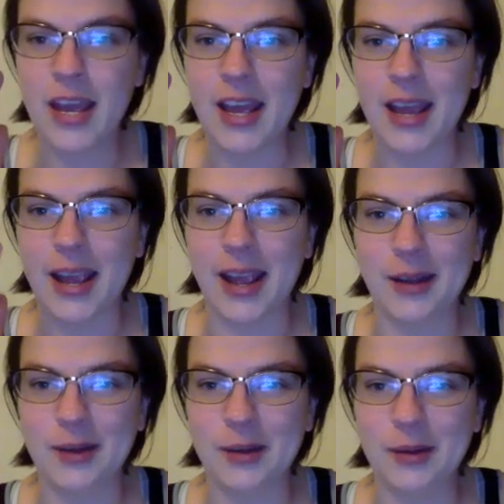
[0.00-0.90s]

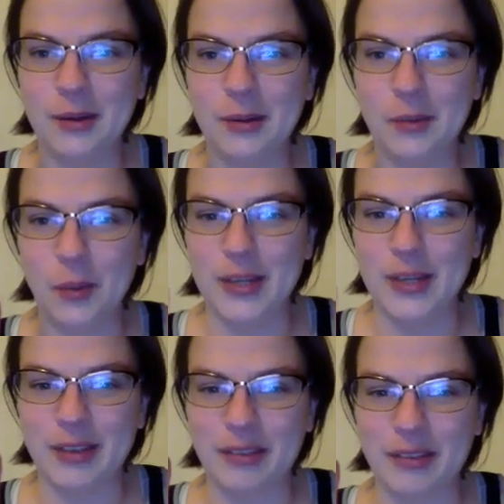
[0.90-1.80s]
and we
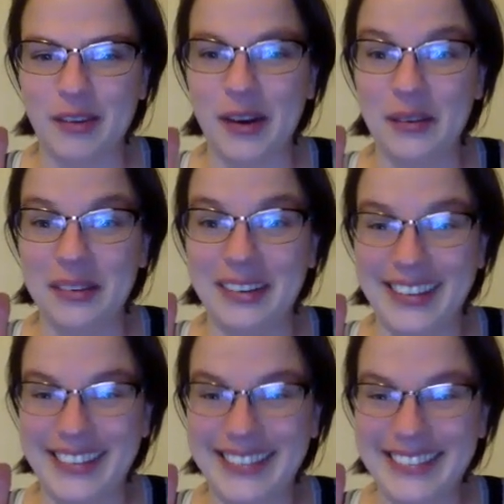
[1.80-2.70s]
just have to figure out what it
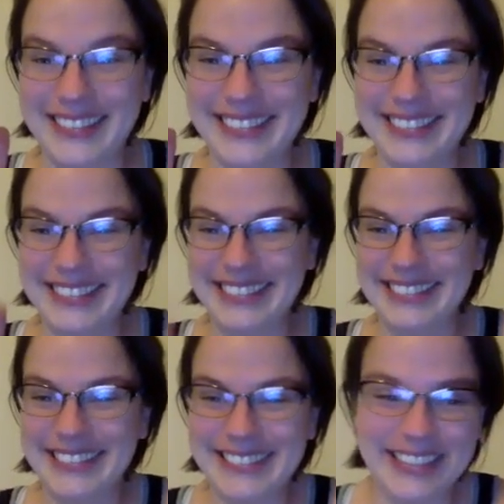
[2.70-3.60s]
is.
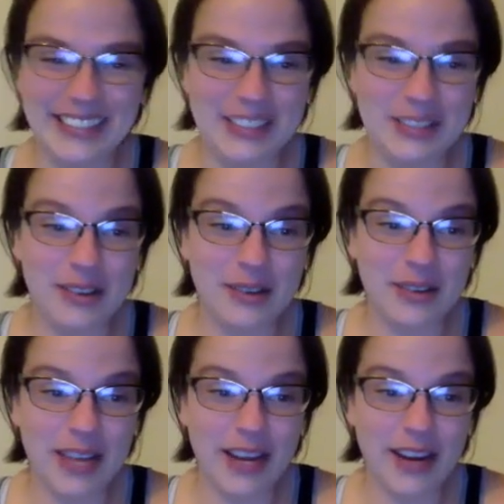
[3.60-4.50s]

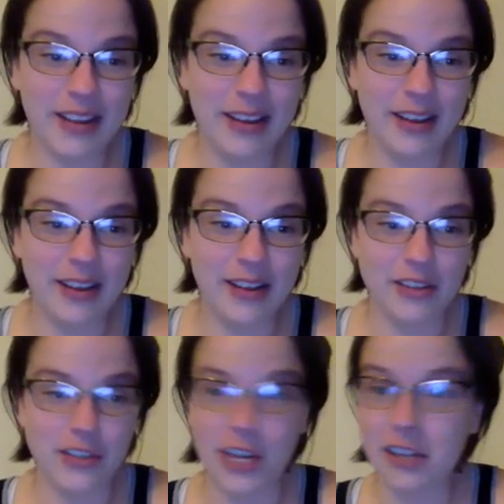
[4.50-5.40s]
So
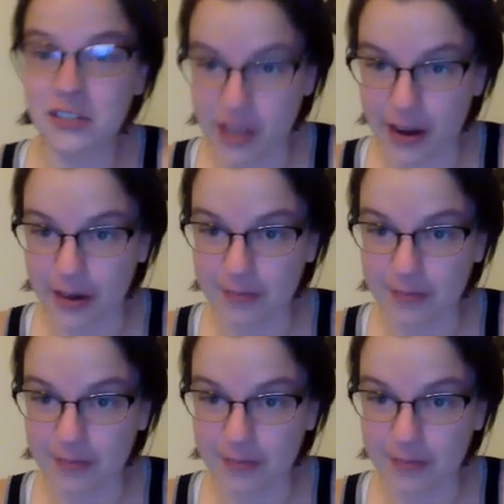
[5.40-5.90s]
there's a challenge there.